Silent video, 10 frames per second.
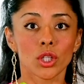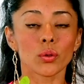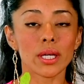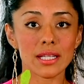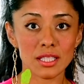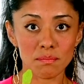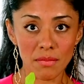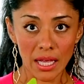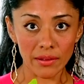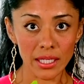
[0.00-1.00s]
you can
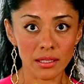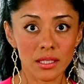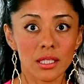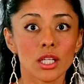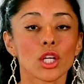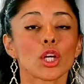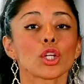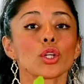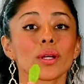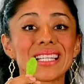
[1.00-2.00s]
smell it,
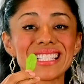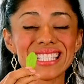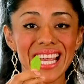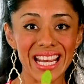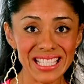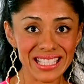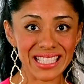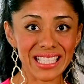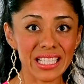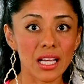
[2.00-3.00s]
you can taste
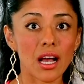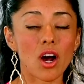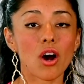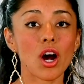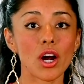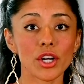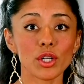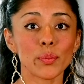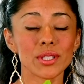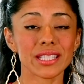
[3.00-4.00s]
it
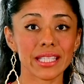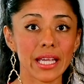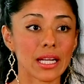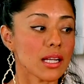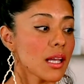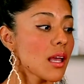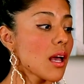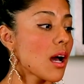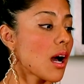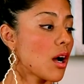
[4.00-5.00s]
100%.
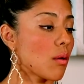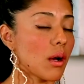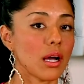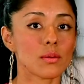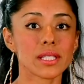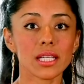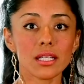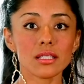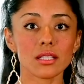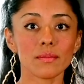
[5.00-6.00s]
I was
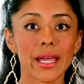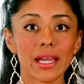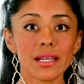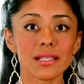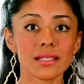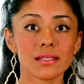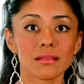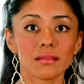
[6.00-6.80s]
eating some eggs